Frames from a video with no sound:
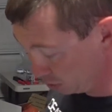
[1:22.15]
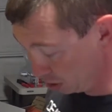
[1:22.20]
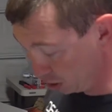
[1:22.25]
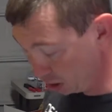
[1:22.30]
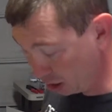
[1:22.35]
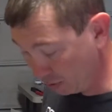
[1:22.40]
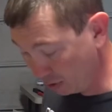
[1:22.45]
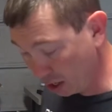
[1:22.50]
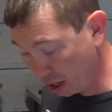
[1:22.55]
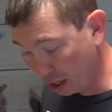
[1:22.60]
see,
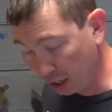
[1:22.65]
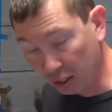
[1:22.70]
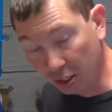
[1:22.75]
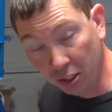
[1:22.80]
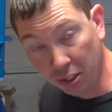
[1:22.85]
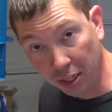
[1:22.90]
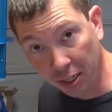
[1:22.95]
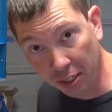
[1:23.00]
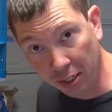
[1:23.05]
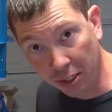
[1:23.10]
I've got an
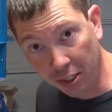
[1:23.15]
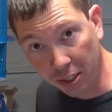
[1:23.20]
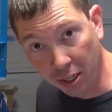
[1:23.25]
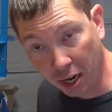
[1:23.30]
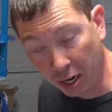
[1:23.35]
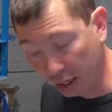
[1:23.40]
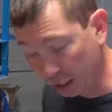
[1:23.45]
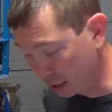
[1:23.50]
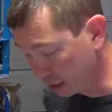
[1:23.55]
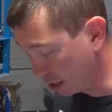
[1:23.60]
extended
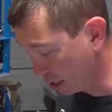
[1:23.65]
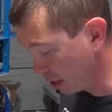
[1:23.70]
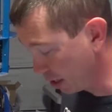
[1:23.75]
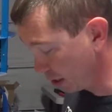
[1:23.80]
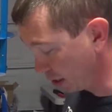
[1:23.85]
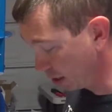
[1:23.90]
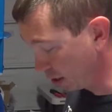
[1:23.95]
socket set on